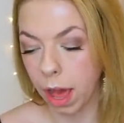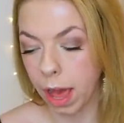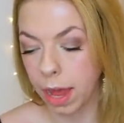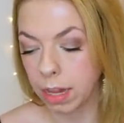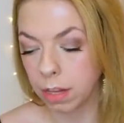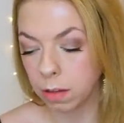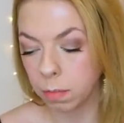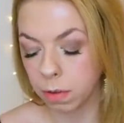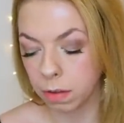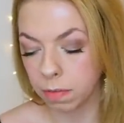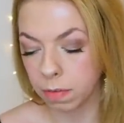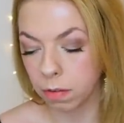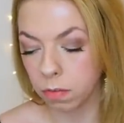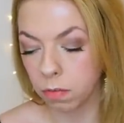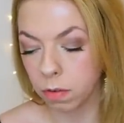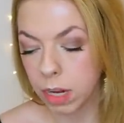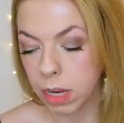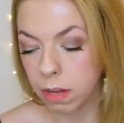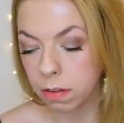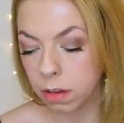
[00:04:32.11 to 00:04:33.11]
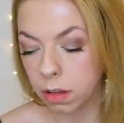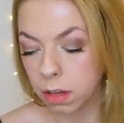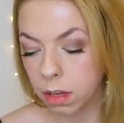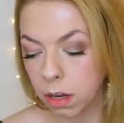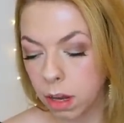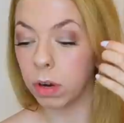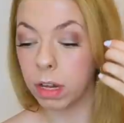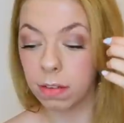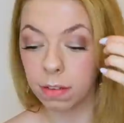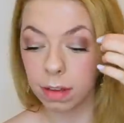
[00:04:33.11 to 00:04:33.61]
Any specific
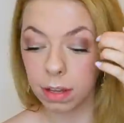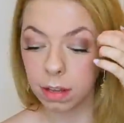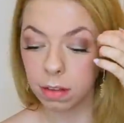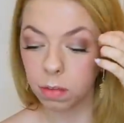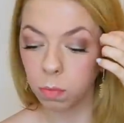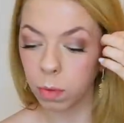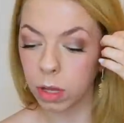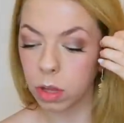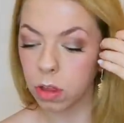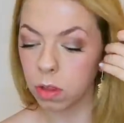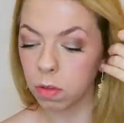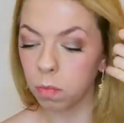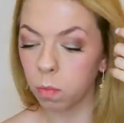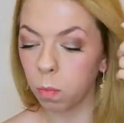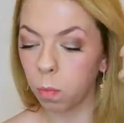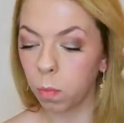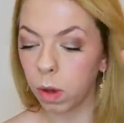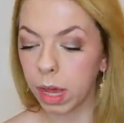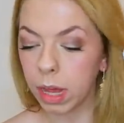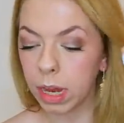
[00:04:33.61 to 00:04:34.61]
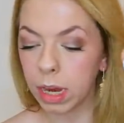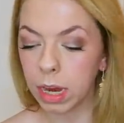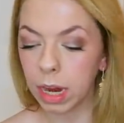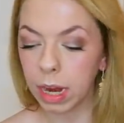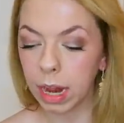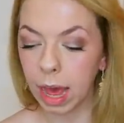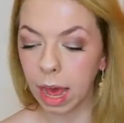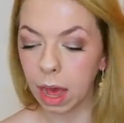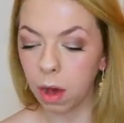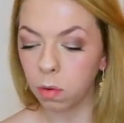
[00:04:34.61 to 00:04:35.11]
reason? Reese's, which is, when
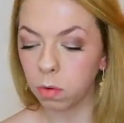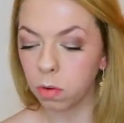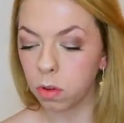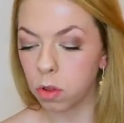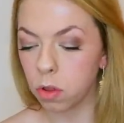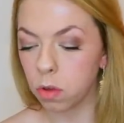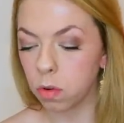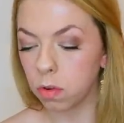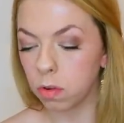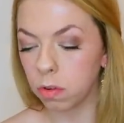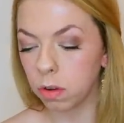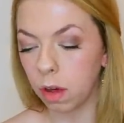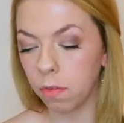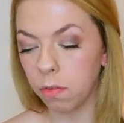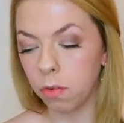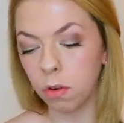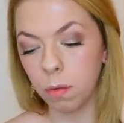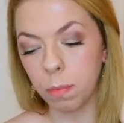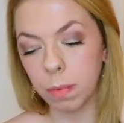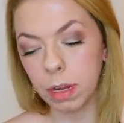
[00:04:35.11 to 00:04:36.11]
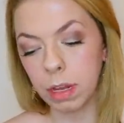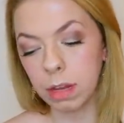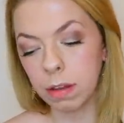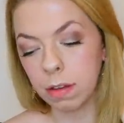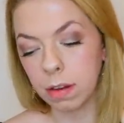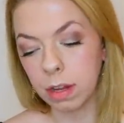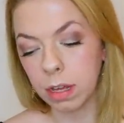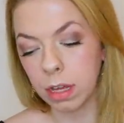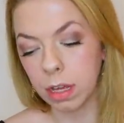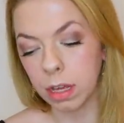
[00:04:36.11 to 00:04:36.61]
and how did you discover your
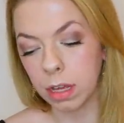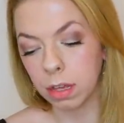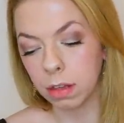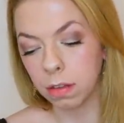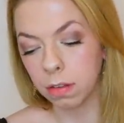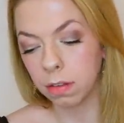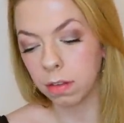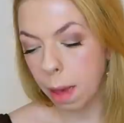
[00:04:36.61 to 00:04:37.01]
abilities?